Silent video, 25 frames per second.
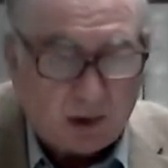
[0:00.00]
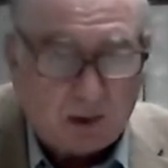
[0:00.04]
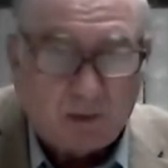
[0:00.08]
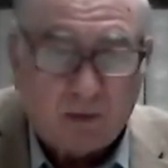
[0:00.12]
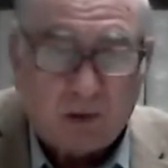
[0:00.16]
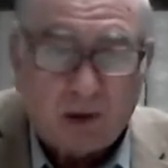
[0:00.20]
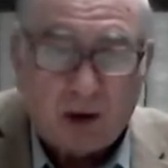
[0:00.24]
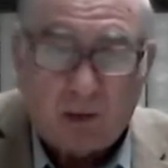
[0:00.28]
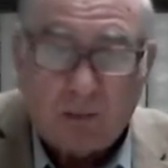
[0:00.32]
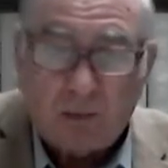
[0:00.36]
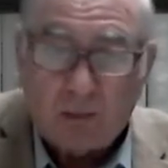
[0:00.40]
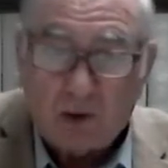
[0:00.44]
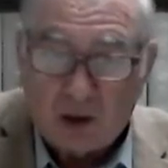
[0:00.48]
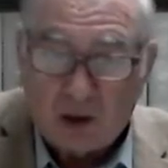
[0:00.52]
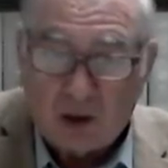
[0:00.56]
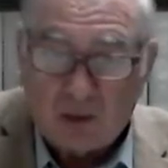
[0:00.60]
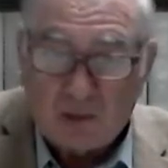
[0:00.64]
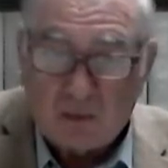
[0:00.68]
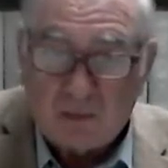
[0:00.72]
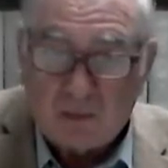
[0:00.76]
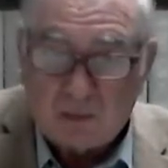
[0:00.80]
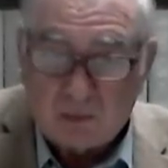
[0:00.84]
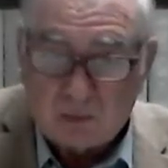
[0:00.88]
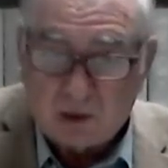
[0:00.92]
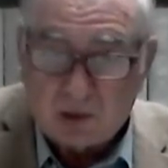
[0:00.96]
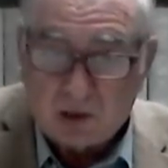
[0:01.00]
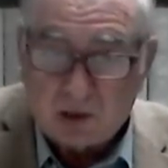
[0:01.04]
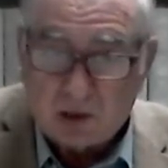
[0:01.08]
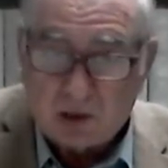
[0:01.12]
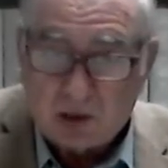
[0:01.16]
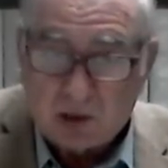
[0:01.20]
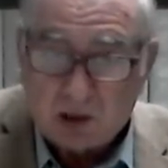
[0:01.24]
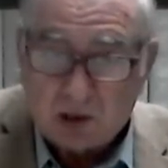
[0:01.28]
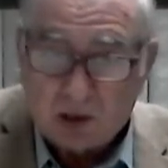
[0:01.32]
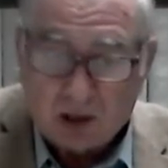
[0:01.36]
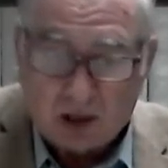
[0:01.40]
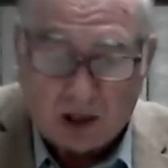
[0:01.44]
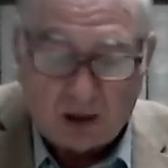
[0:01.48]
of them, the
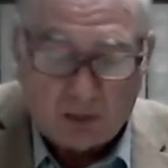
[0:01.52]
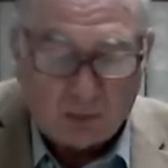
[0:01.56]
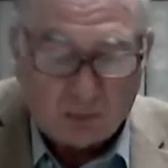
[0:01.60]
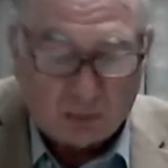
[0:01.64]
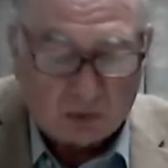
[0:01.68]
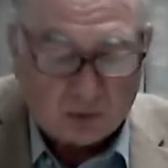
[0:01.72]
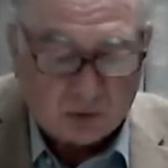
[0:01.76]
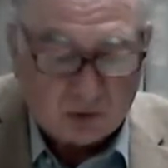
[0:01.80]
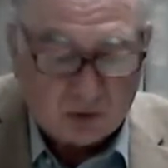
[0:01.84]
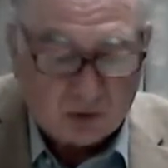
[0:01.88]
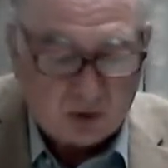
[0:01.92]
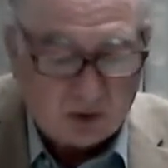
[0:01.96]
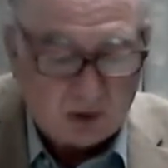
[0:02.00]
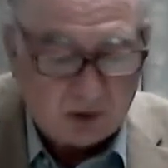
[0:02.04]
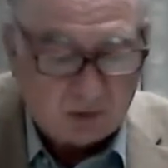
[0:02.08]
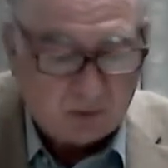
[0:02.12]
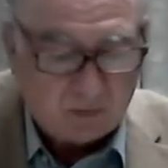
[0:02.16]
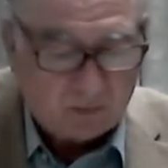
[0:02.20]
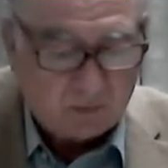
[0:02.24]
disciples,